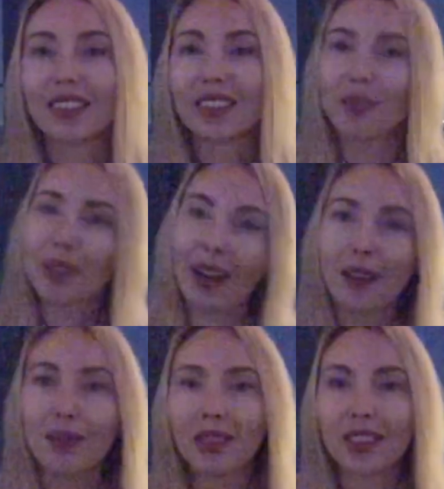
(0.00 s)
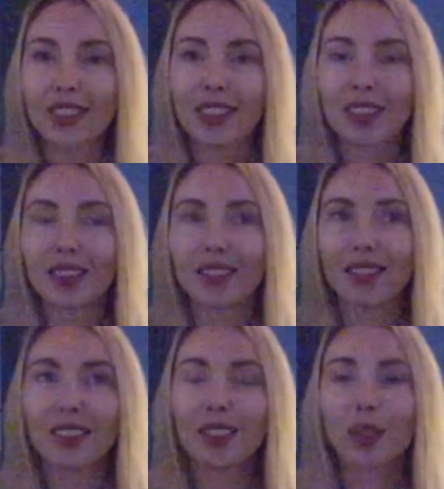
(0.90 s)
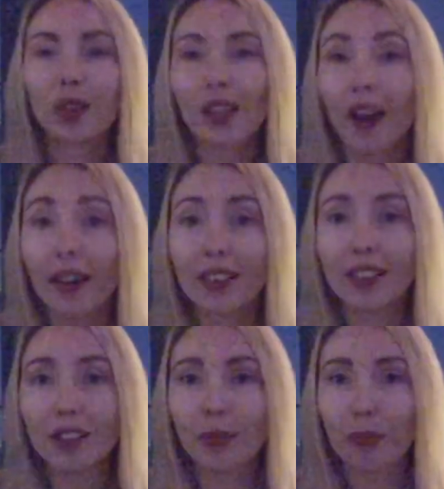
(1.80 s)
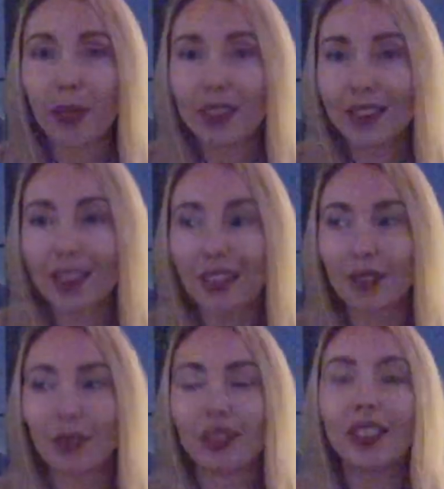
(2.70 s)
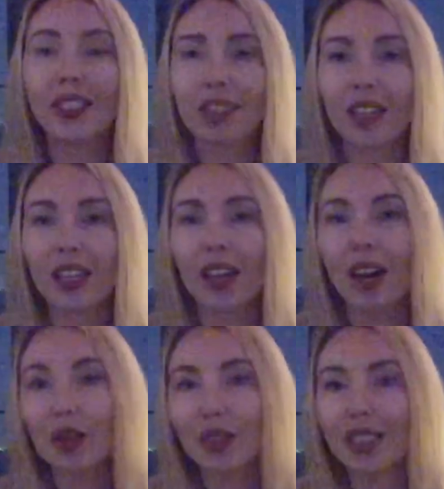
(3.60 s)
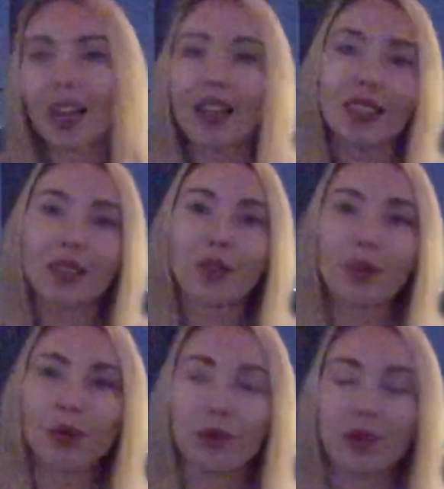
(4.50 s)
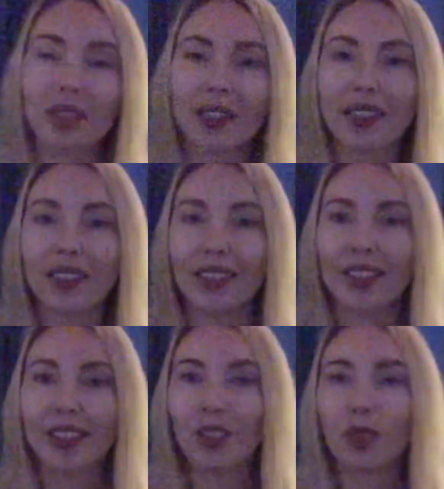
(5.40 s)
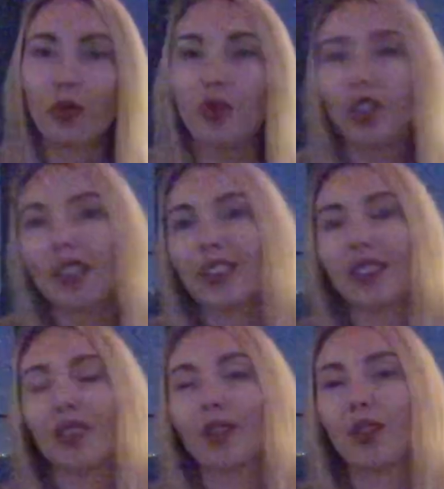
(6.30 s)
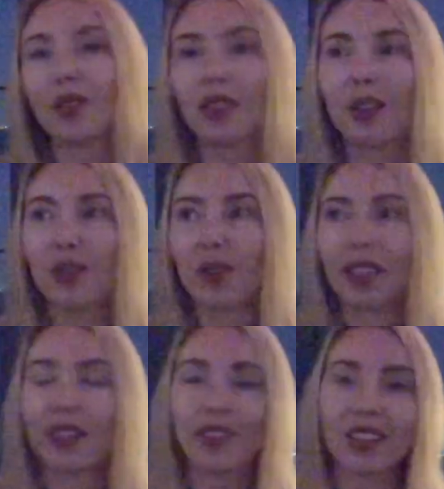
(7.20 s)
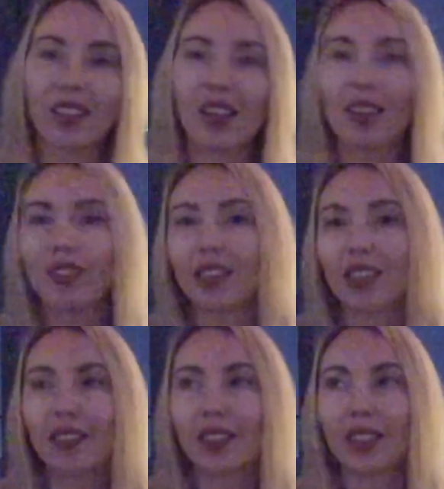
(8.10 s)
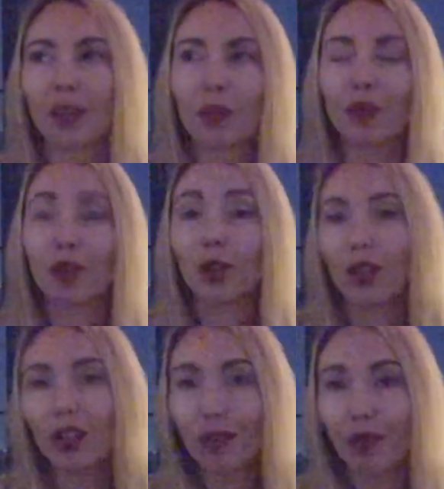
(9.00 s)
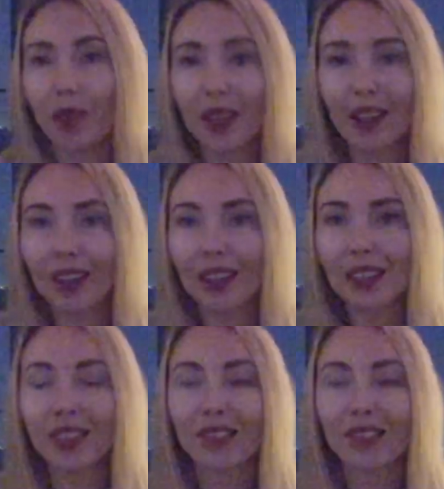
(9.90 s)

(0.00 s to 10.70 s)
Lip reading: Sometimes it's not nice. It's nice to see it like outside, to feel, you know, the whole, like with the light, with everything. But when you live near it,